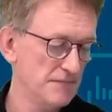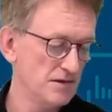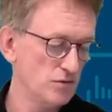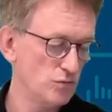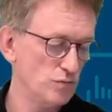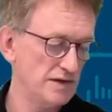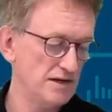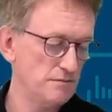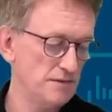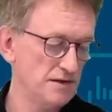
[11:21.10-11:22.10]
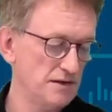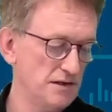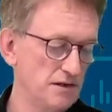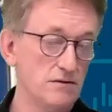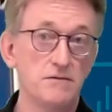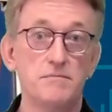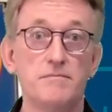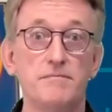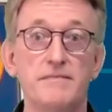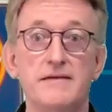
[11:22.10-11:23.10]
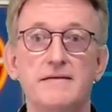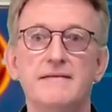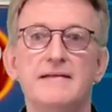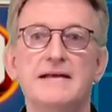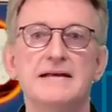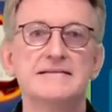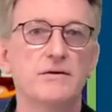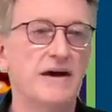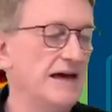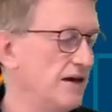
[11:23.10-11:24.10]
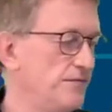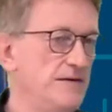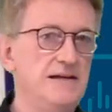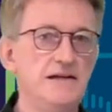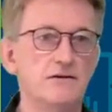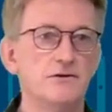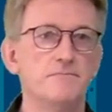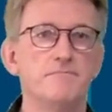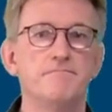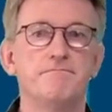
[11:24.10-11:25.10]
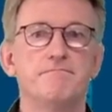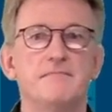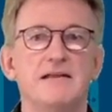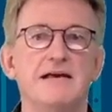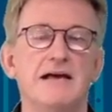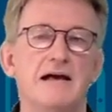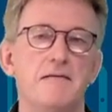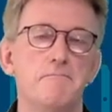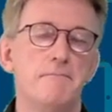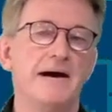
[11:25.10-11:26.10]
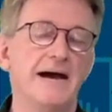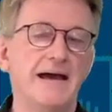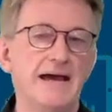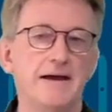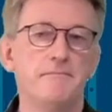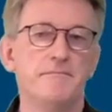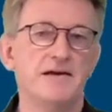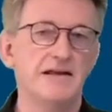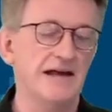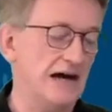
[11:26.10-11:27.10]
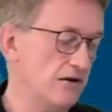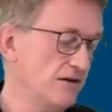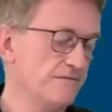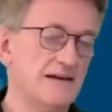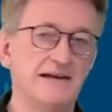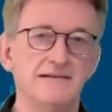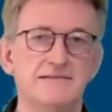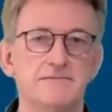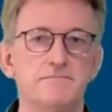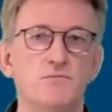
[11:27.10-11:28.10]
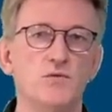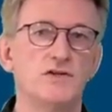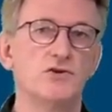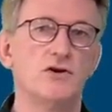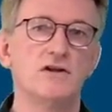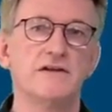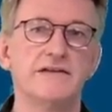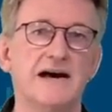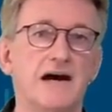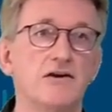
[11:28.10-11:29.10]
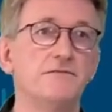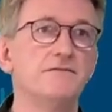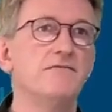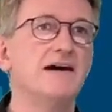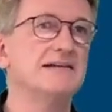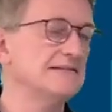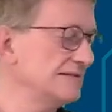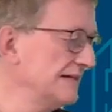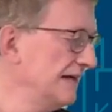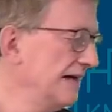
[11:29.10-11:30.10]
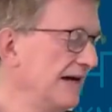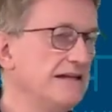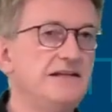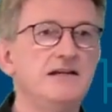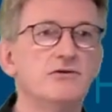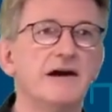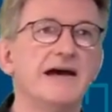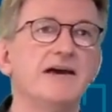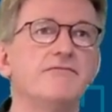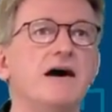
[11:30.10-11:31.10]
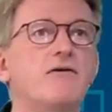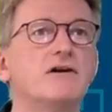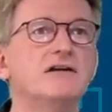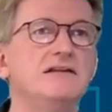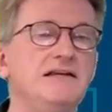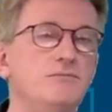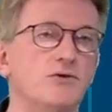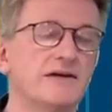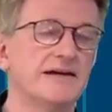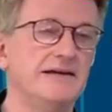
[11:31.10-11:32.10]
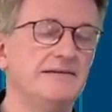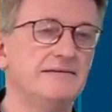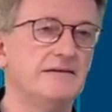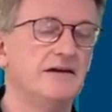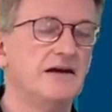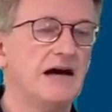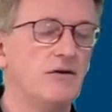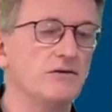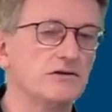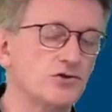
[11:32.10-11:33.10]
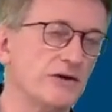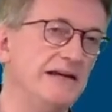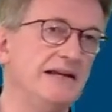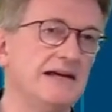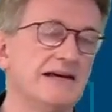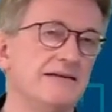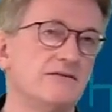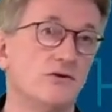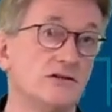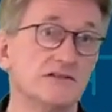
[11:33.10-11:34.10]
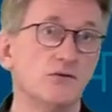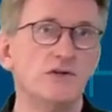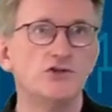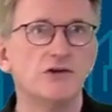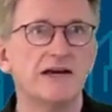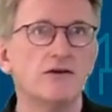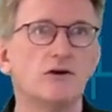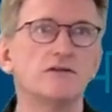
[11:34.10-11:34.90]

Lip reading: environment here. So I have here an RF case with all the RF devices, and here I have our demo case, our training case also, which you can order